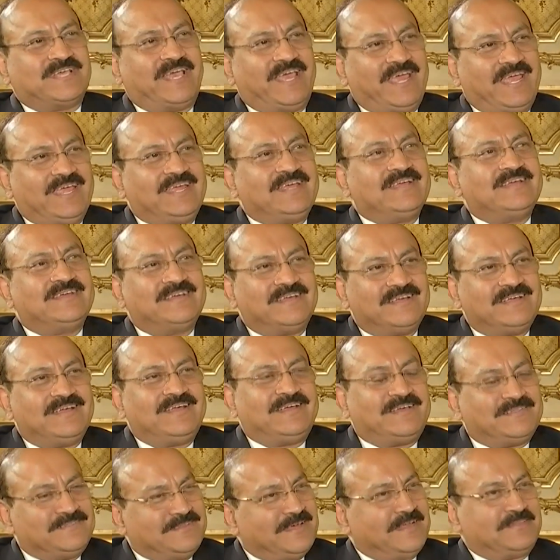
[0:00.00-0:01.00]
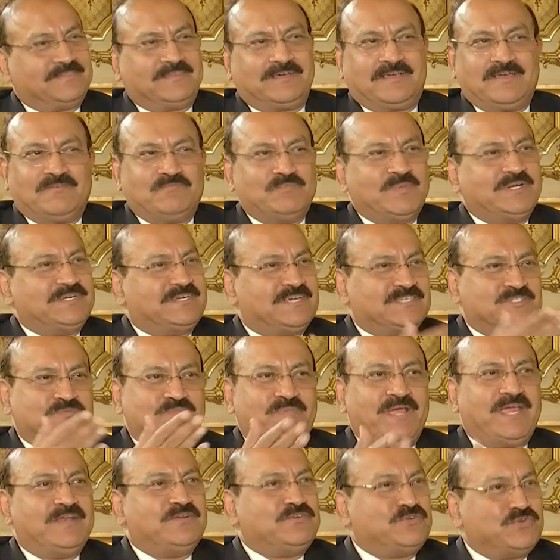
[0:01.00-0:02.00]
saying sure. that the government has
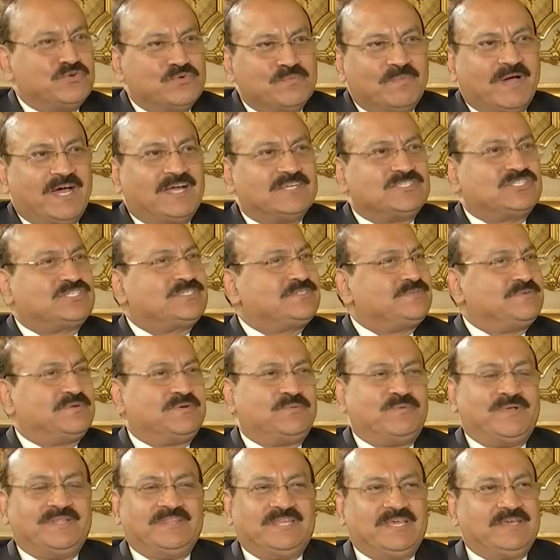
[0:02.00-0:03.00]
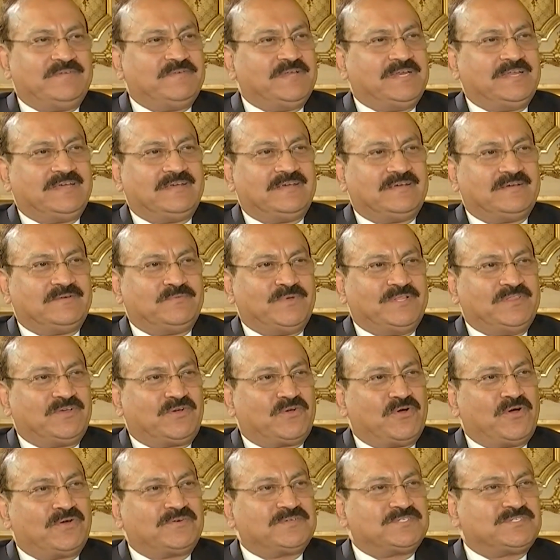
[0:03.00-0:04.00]
paid too much. When they, when, uh, when
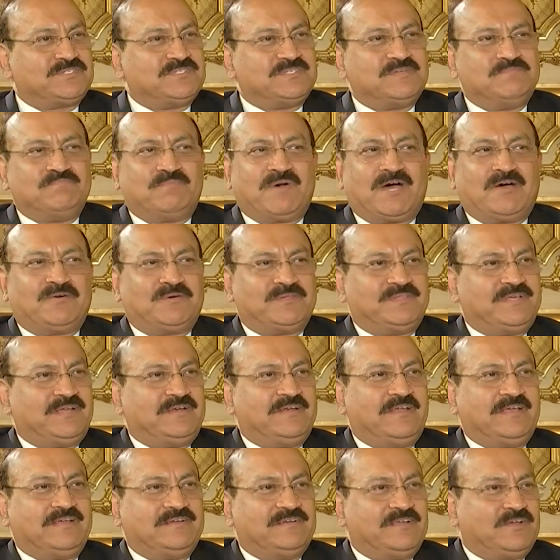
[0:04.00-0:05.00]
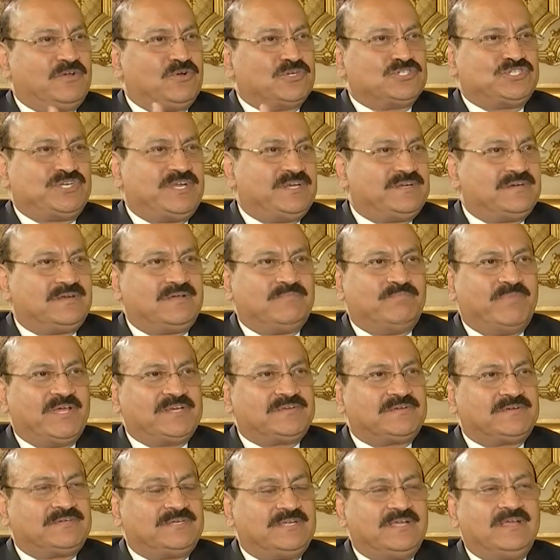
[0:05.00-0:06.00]
the Congress was in power, they ne negotiated a
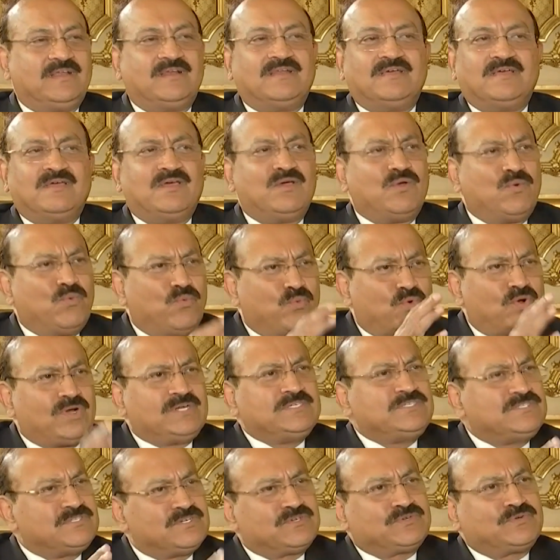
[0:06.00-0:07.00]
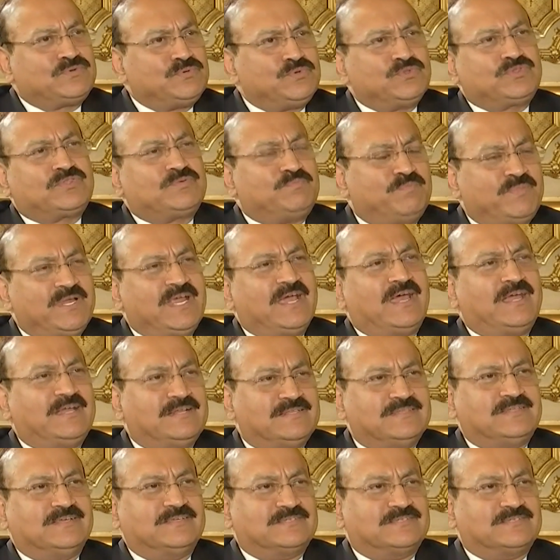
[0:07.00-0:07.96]
better deal. What is the truth behind